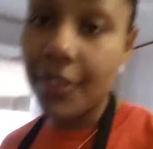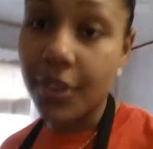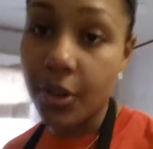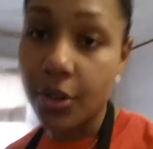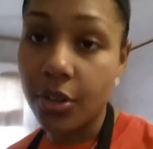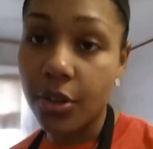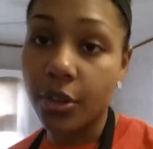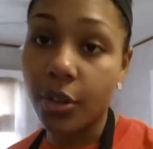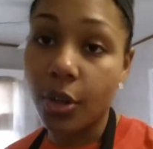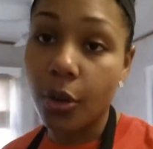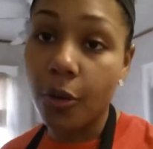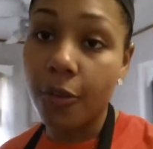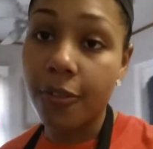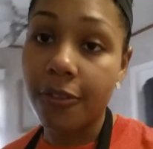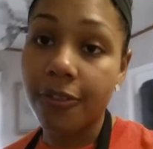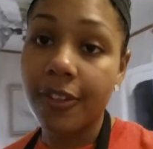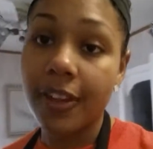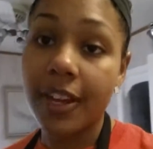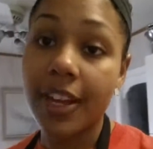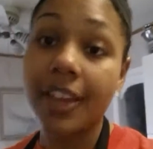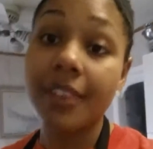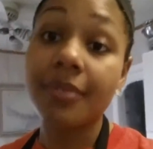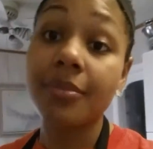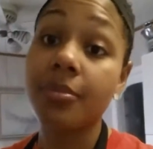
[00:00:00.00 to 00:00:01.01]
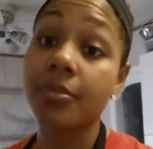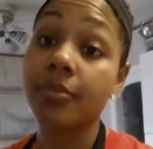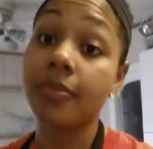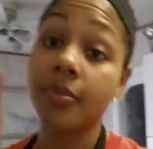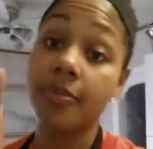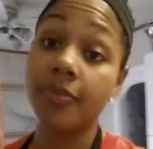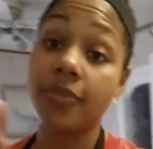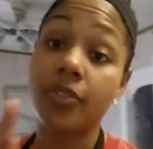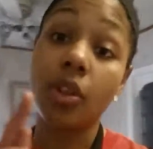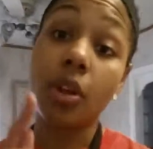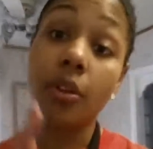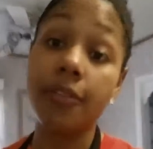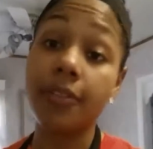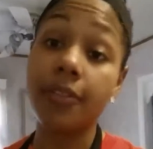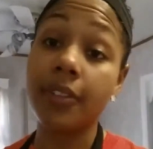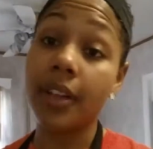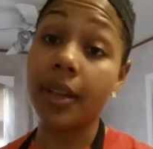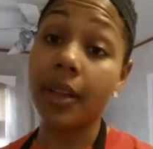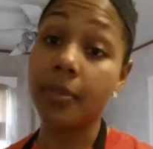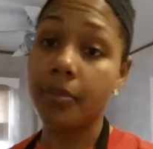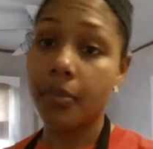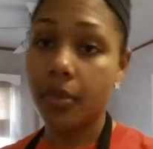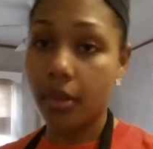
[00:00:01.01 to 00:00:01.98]
have it on a low flame,
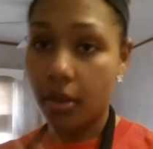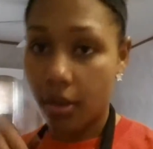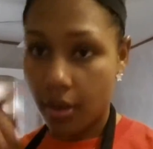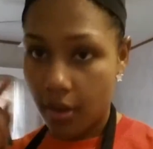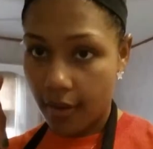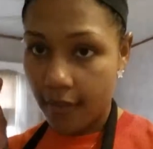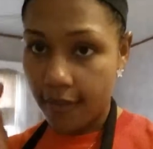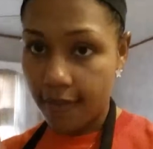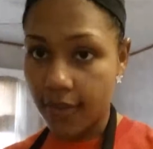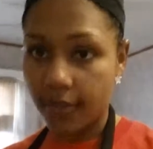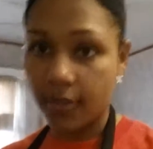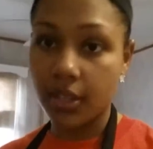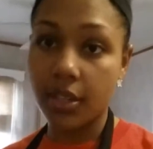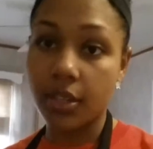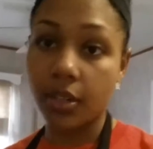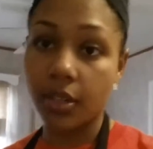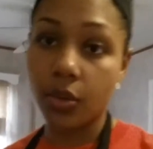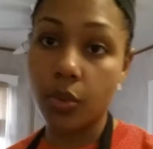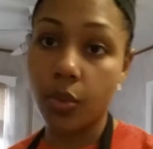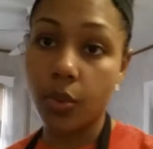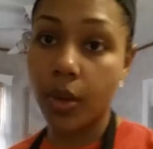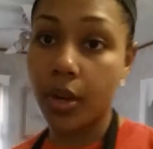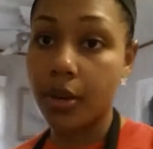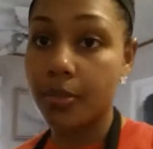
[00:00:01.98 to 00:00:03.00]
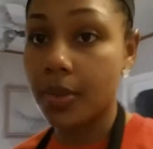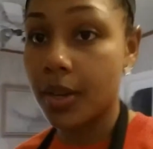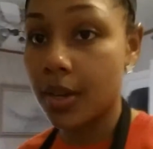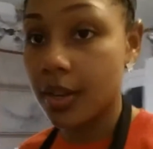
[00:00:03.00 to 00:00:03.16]
15 to 20